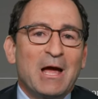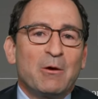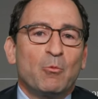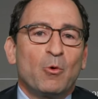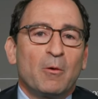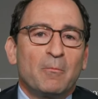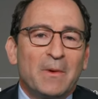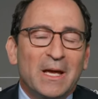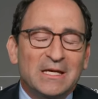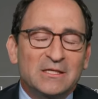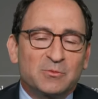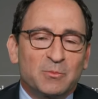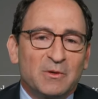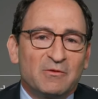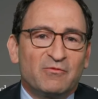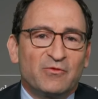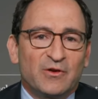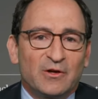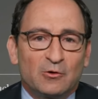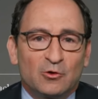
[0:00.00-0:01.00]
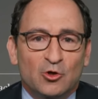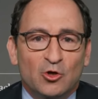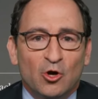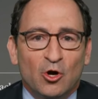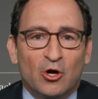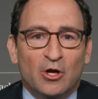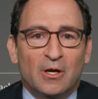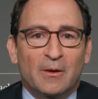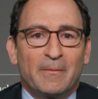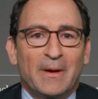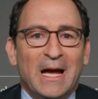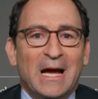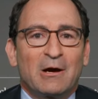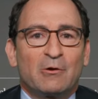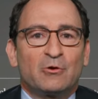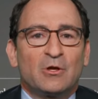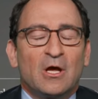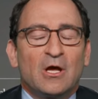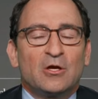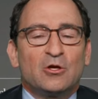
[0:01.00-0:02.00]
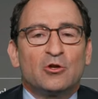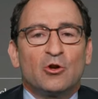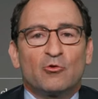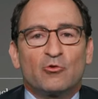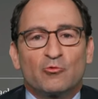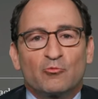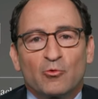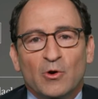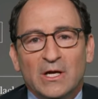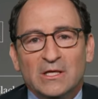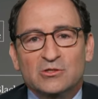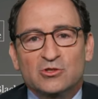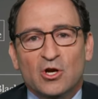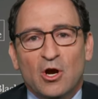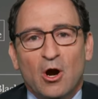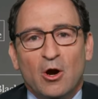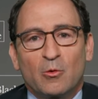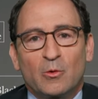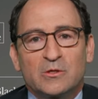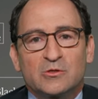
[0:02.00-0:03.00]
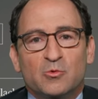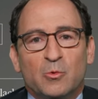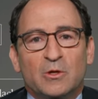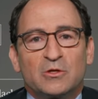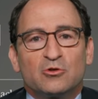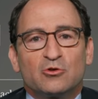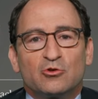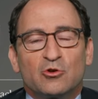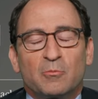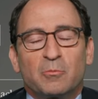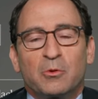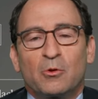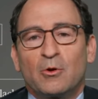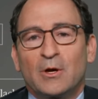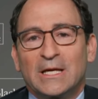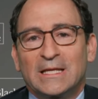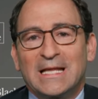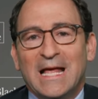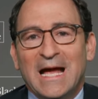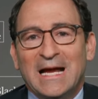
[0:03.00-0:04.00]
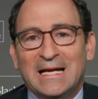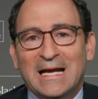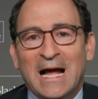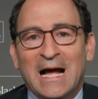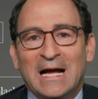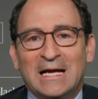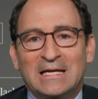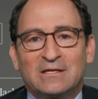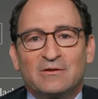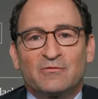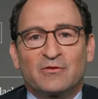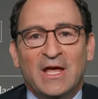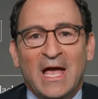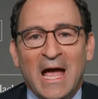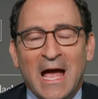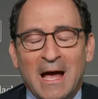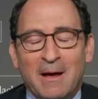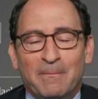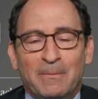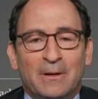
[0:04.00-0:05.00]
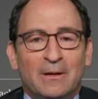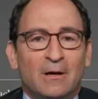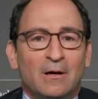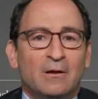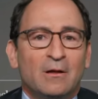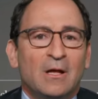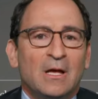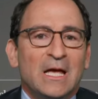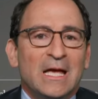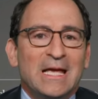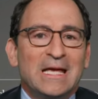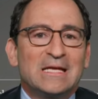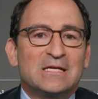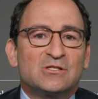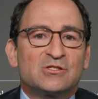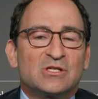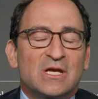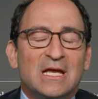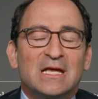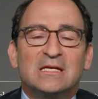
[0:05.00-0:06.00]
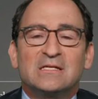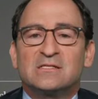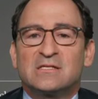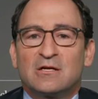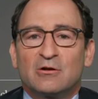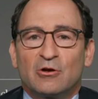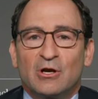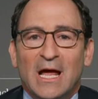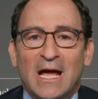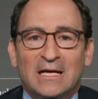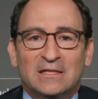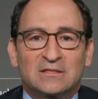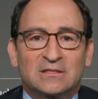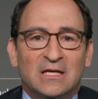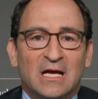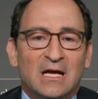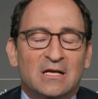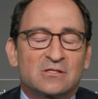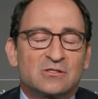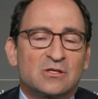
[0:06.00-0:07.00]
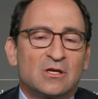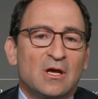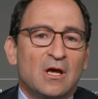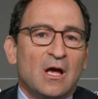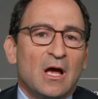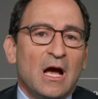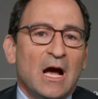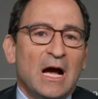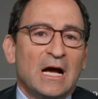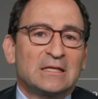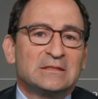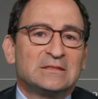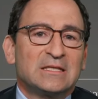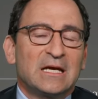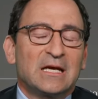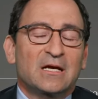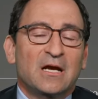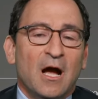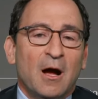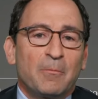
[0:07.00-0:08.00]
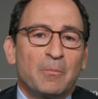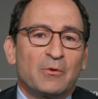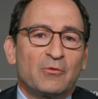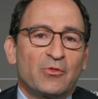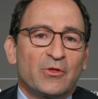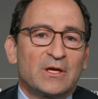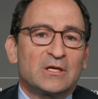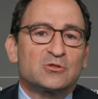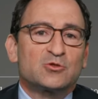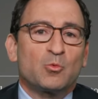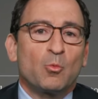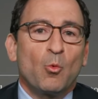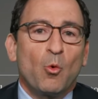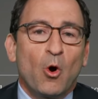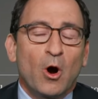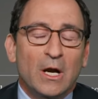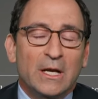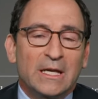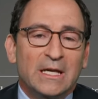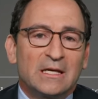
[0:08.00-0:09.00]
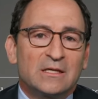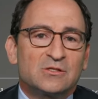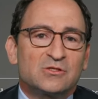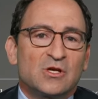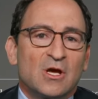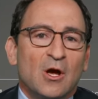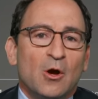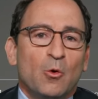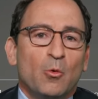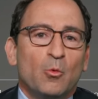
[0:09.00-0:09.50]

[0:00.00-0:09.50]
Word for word: And what makes me feel good about, you know, the risk always when you're deploying that kind of capital is there an excess? I'd say a couple things. One is